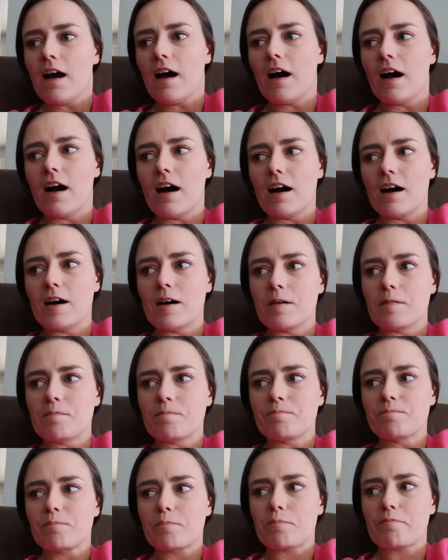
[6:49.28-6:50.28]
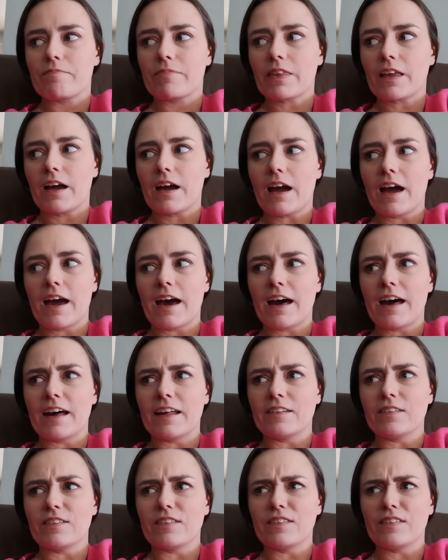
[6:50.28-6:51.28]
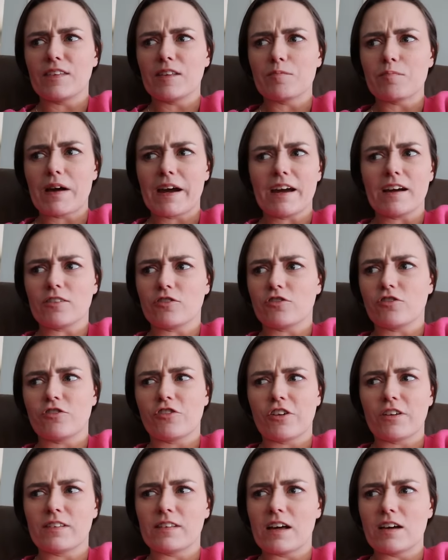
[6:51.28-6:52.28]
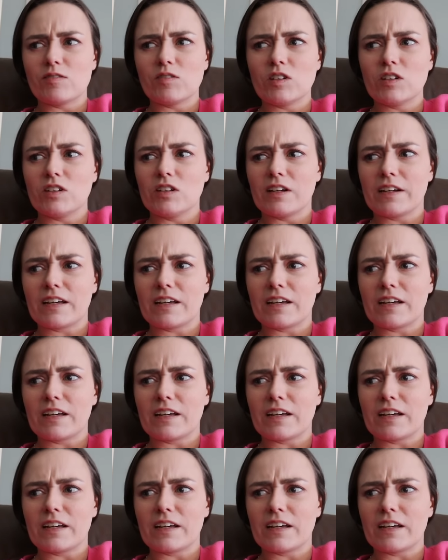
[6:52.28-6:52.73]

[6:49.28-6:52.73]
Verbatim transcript: Um, and my estrogen level,